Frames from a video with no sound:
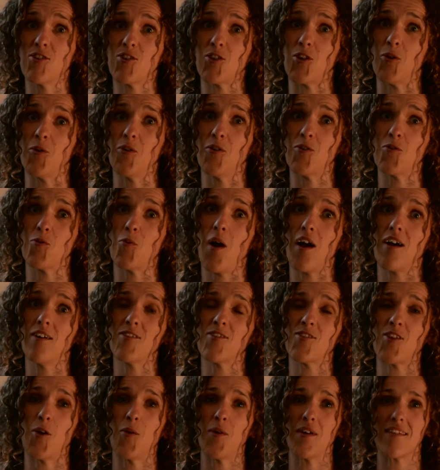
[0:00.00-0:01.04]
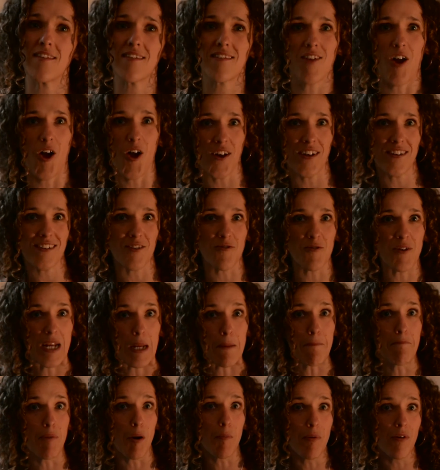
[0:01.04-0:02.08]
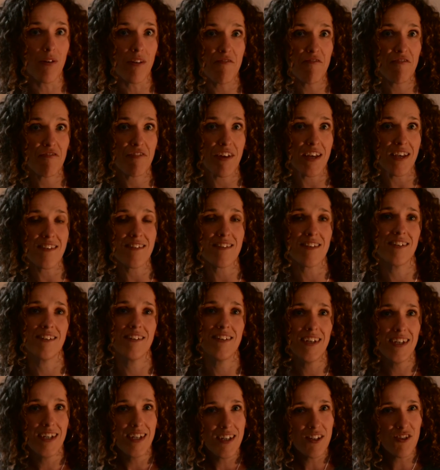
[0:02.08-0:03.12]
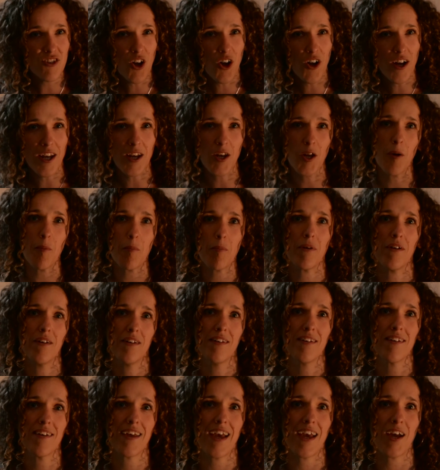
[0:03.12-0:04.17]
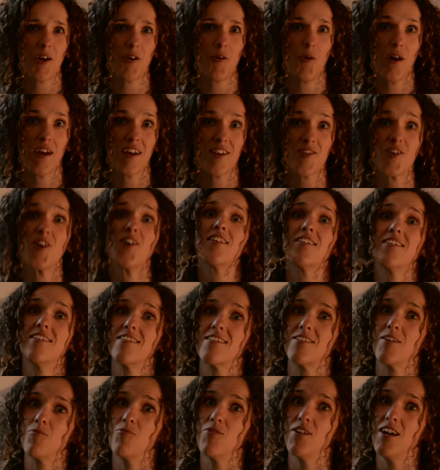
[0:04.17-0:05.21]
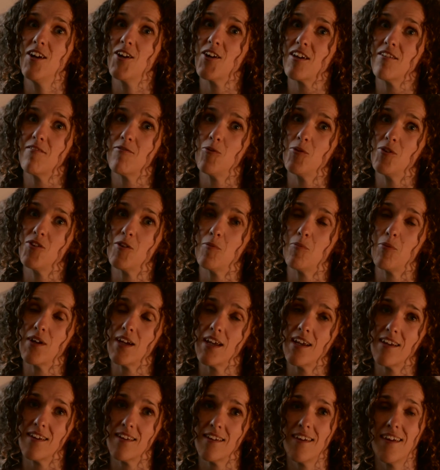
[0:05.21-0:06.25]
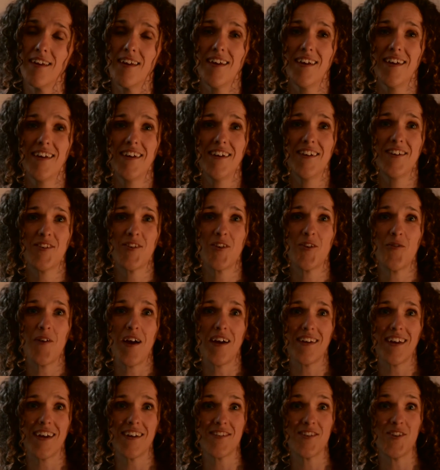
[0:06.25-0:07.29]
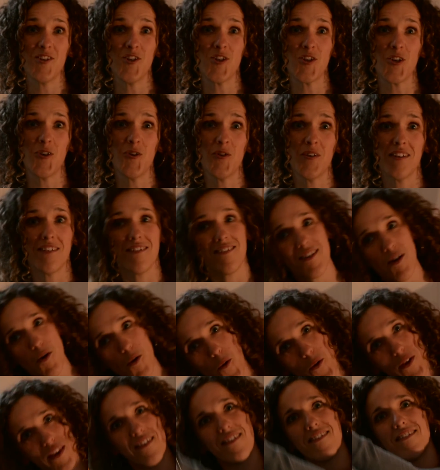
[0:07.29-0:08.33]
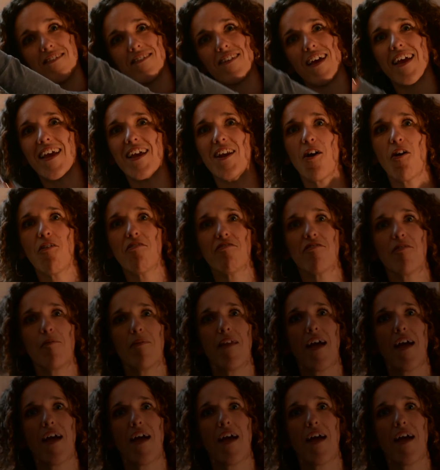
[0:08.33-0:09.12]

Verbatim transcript: tour as well, so it's starting to really bubble and fizz and tighten up and get quite exciting. So I'm really looking forward to bringing it to the Roundhouse in June and taking it off from